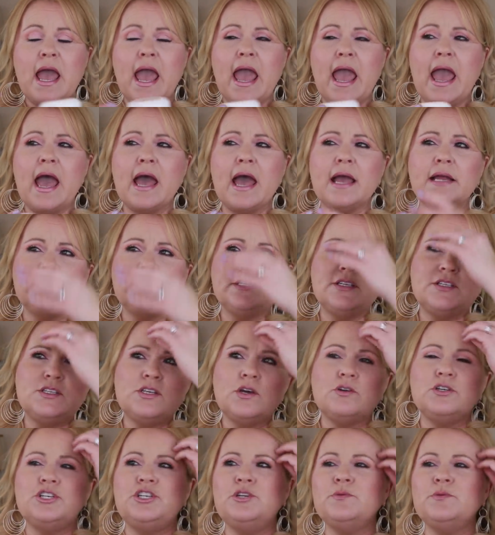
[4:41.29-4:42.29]
And
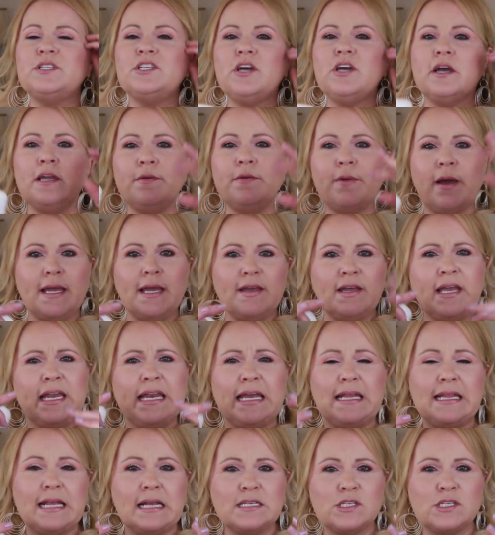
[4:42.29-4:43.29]
so she was talking about
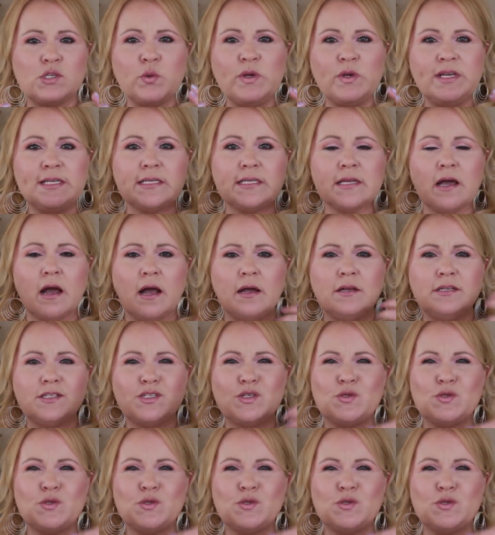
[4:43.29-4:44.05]
getting that sweet spot,